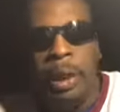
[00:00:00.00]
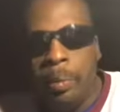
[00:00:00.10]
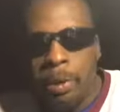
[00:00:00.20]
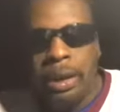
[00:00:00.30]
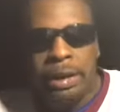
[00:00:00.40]

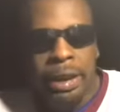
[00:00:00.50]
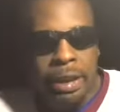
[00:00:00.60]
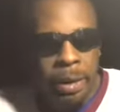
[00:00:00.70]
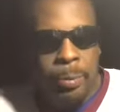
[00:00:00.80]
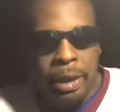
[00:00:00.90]
plays like
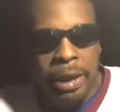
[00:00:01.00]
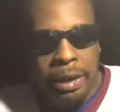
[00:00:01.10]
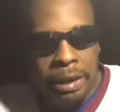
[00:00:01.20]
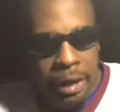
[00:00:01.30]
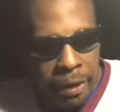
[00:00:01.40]
he played
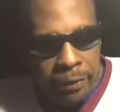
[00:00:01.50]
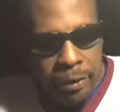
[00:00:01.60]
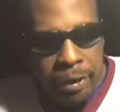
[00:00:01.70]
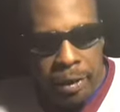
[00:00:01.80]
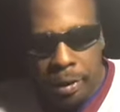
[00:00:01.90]
in
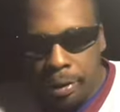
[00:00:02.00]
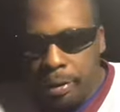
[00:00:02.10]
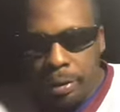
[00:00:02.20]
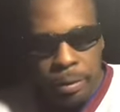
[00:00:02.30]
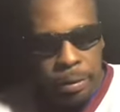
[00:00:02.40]
Stanford,
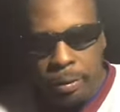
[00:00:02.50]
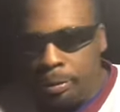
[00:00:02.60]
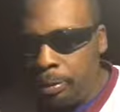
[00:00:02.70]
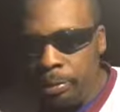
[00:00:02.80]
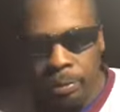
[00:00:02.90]

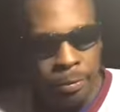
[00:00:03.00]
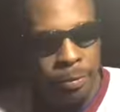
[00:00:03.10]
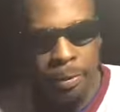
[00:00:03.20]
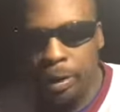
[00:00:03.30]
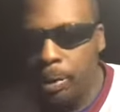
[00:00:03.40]

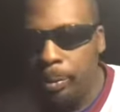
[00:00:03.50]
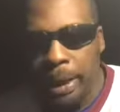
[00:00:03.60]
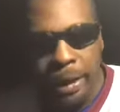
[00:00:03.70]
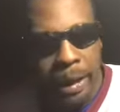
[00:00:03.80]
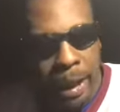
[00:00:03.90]
oh
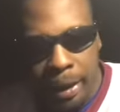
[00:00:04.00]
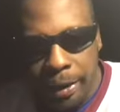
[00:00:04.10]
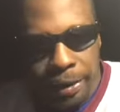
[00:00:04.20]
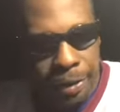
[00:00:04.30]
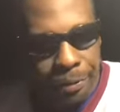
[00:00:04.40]
my gosh.